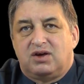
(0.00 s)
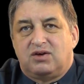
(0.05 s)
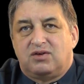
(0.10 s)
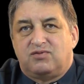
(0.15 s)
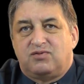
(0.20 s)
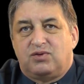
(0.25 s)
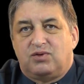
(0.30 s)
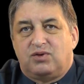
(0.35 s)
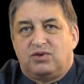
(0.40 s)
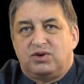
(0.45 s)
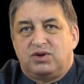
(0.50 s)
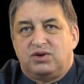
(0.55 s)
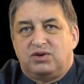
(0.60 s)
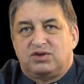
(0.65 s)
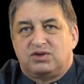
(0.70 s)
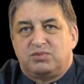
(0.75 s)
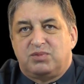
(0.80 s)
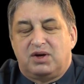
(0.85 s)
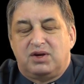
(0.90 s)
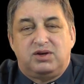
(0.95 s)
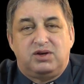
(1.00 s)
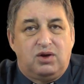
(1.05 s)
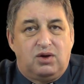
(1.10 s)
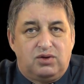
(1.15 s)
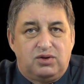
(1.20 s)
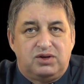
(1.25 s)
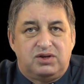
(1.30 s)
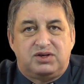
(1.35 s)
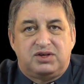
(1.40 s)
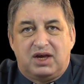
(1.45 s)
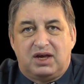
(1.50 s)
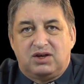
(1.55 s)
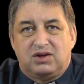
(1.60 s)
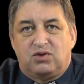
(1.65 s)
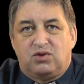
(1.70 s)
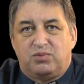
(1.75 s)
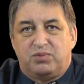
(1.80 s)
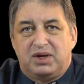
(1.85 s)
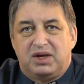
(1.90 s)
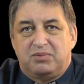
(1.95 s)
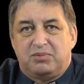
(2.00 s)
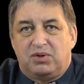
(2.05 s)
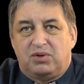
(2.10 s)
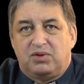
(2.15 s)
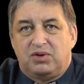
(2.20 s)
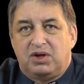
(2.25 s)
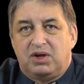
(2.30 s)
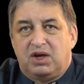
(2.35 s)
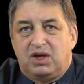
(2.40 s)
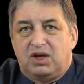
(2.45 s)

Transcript: for use by non-technical people.